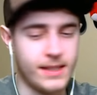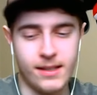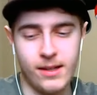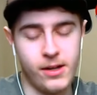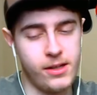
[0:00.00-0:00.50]

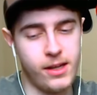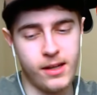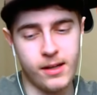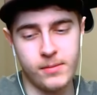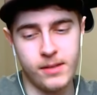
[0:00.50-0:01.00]
No, you
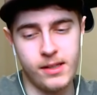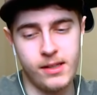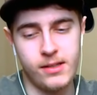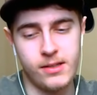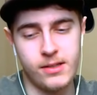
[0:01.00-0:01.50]
can't.
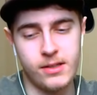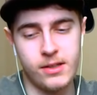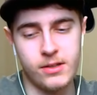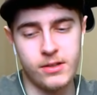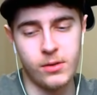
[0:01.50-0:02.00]
He's
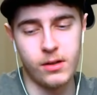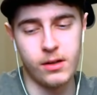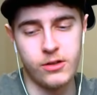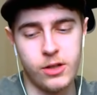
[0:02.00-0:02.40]
he's just so good.